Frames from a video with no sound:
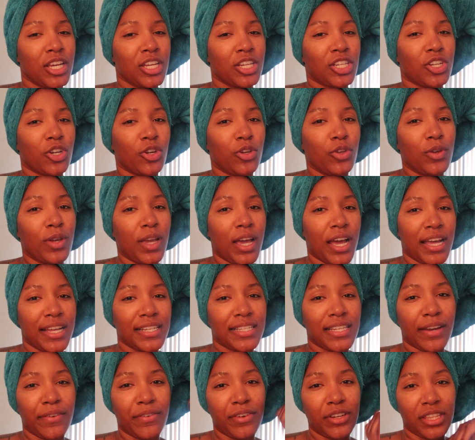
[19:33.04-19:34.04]
show you
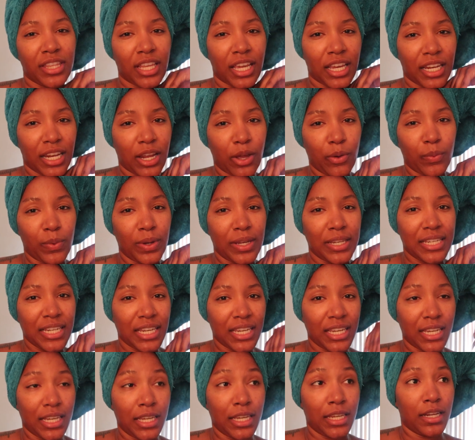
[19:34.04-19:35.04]
guys everything that we
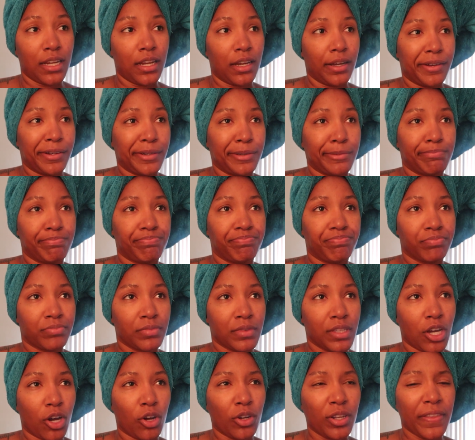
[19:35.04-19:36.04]
did. Um,
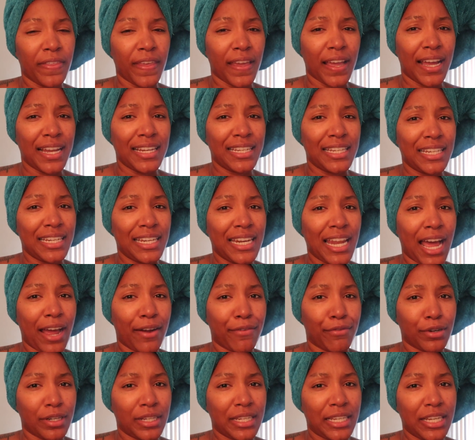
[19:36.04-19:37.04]
the only thing I did
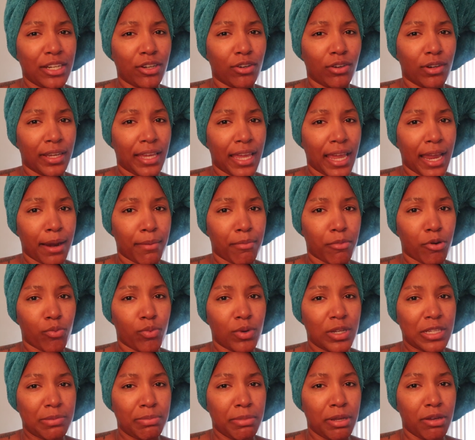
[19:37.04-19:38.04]
not really get on camera
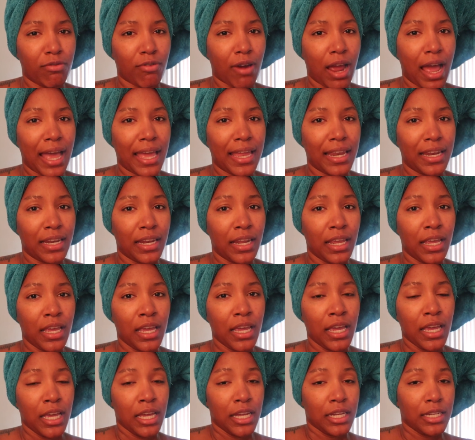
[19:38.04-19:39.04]
was me riding
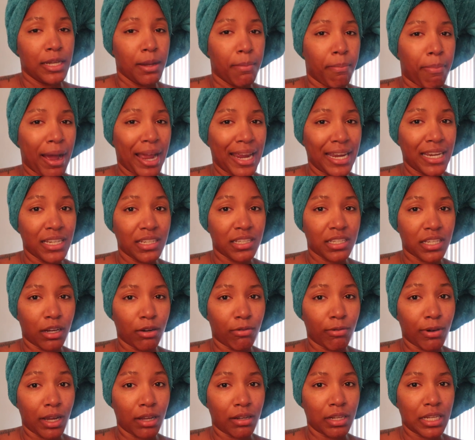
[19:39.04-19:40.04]
the bikes
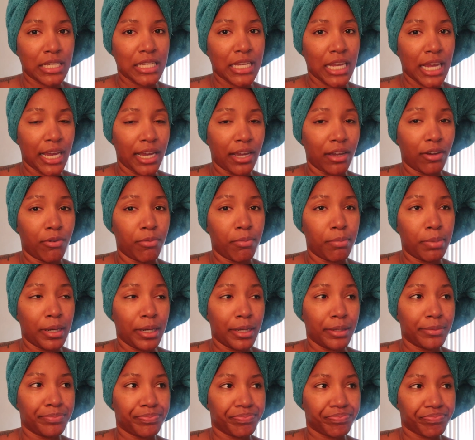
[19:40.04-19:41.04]
around the town,
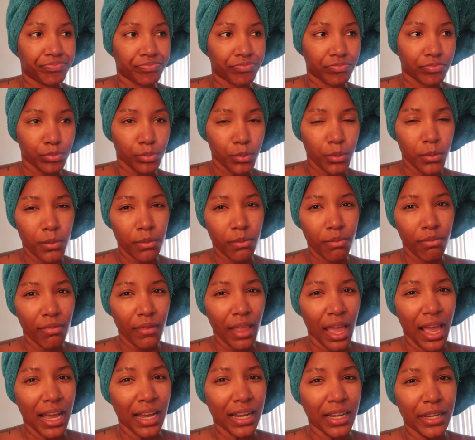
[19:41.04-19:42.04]
but
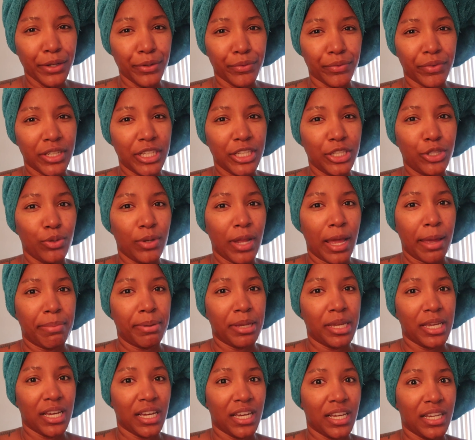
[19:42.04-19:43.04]
I couldn't really do that
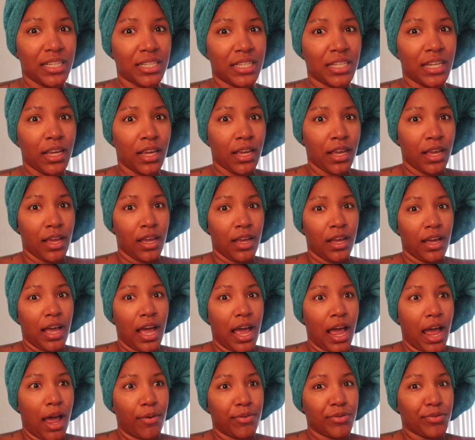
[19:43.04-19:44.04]
because
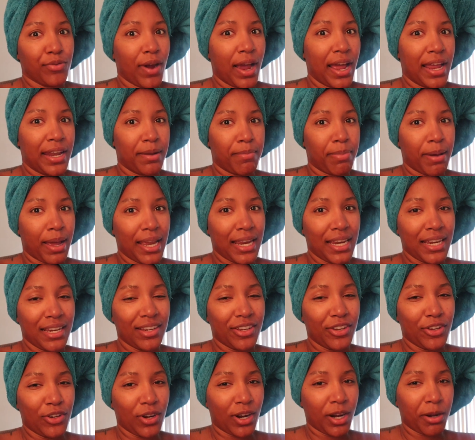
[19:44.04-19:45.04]
I was riding the bike,
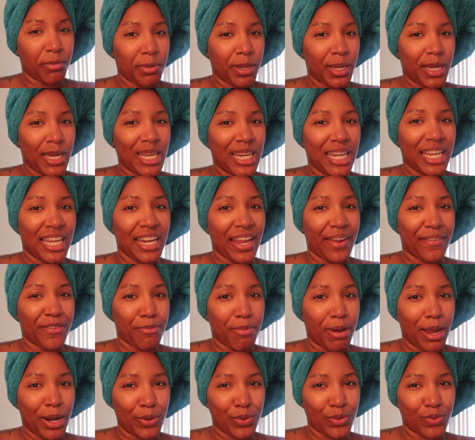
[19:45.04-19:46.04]
you know what I mean? And
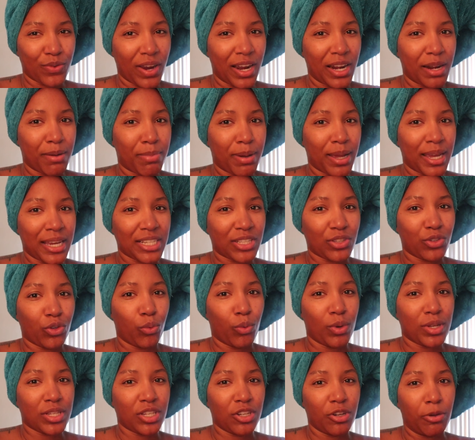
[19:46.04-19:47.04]
everybody was riding the bike, so it
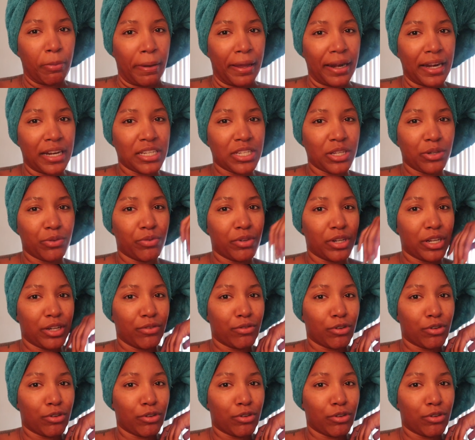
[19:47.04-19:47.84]
wasn't nobody to really